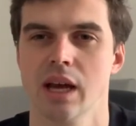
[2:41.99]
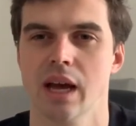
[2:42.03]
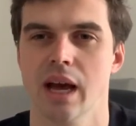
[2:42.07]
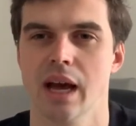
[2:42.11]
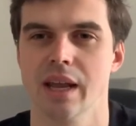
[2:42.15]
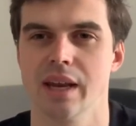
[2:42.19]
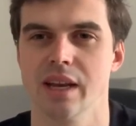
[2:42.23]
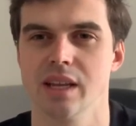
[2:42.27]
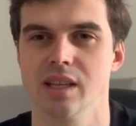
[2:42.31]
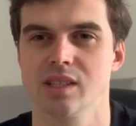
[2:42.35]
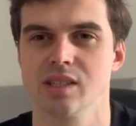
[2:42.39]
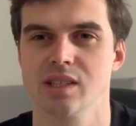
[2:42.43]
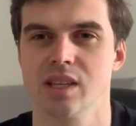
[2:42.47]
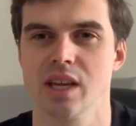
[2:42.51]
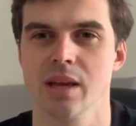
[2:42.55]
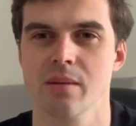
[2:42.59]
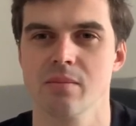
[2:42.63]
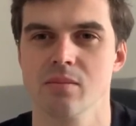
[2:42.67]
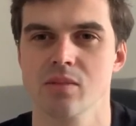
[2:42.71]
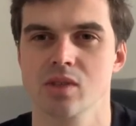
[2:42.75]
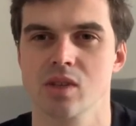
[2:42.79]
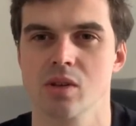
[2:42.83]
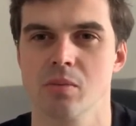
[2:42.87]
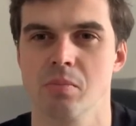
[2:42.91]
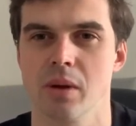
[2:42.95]
And it
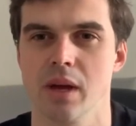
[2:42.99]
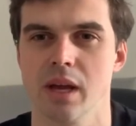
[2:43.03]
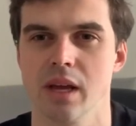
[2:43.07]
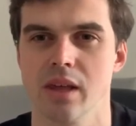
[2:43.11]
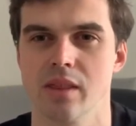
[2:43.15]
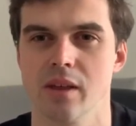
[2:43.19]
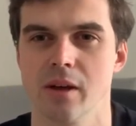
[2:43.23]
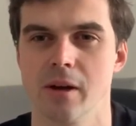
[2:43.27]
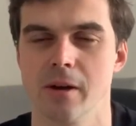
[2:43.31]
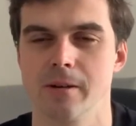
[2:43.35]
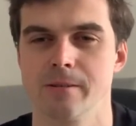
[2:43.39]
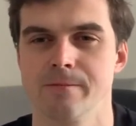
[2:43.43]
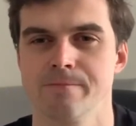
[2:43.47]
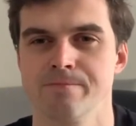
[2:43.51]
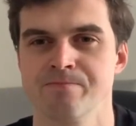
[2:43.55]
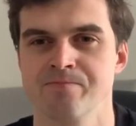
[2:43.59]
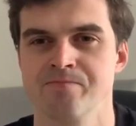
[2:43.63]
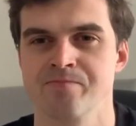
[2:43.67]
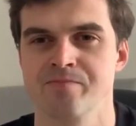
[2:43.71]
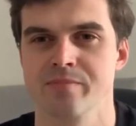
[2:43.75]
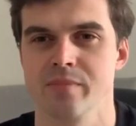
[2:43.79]
seems to be that